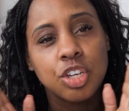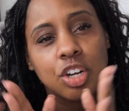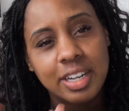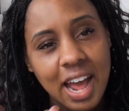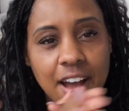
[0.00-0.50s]

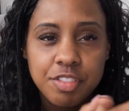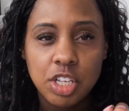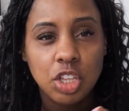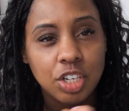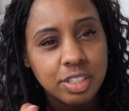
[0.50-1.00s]
You're gonna have to
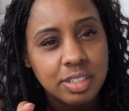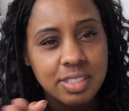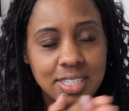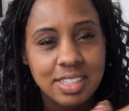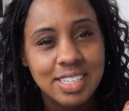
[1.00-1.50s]
learn
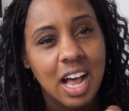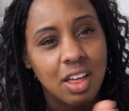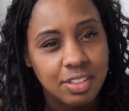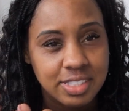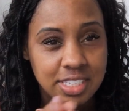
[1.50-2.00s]
to
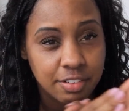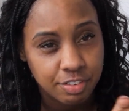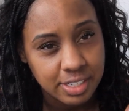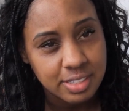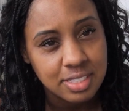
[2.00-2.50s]
tell the
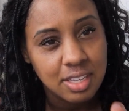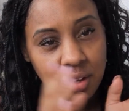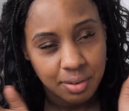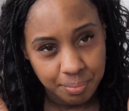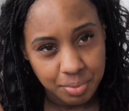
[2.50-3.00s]
difference
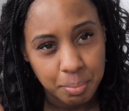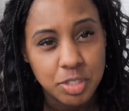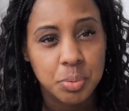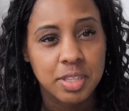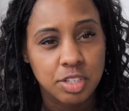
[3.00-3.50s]

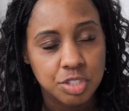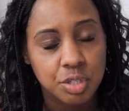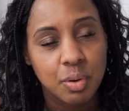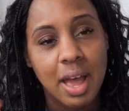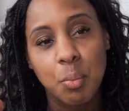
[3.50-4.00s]
between the
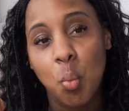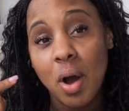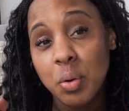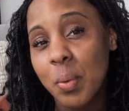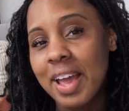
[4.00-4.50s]
two. And
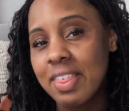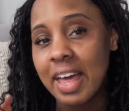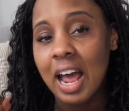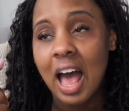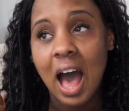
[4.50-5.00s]
one way
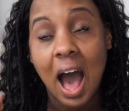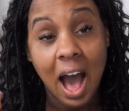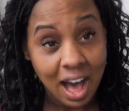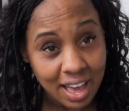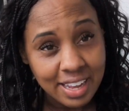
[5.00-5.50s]
that
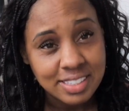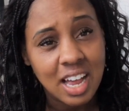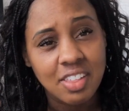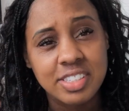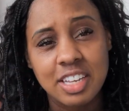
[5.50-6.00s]
I
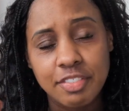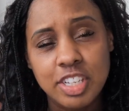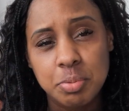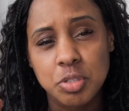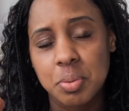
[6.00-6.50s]
tell the
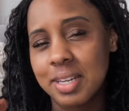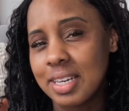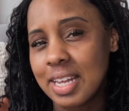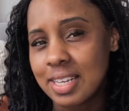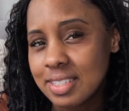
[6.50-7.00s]
difference
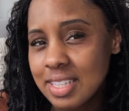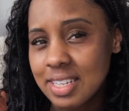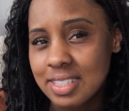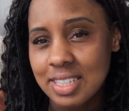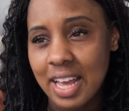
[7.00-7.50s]
between, is
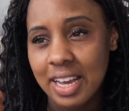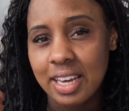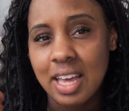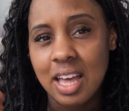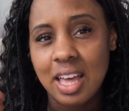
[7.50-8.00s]
this
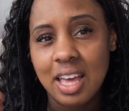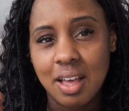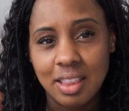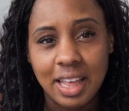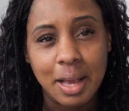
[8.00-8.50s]
like
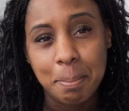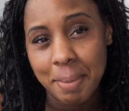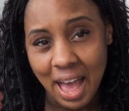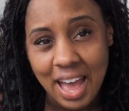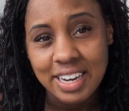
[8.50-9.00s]
a
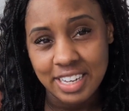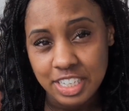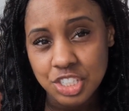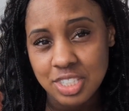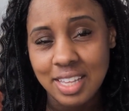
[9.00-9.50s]
bad
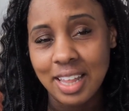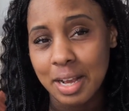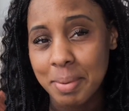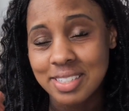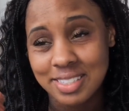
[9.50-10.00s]
itch that
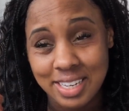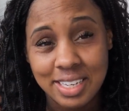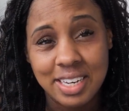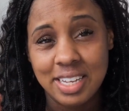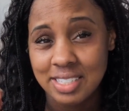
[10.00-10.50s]
like my
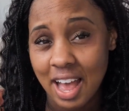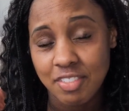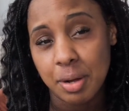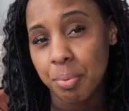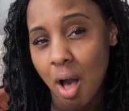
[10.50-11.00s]
skin is
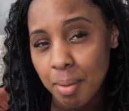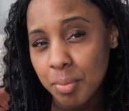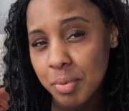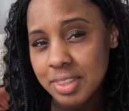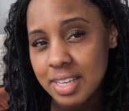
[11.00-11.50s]
having a
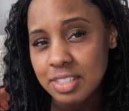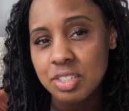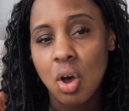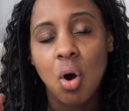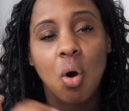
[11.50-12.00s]
problem with
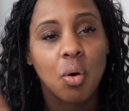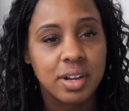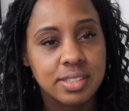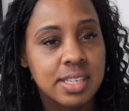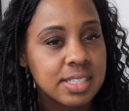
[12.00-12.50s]
this, or
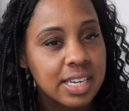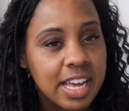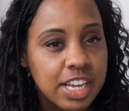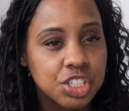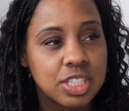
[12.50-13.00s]
is this an
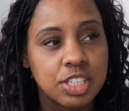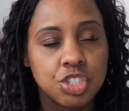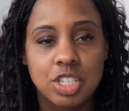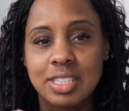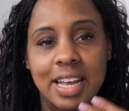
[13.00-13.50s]
itch that's
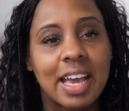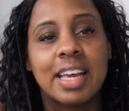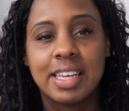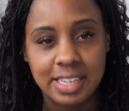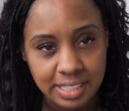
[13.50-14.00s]
just like a
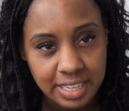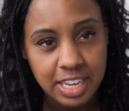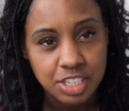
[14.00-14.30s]
healing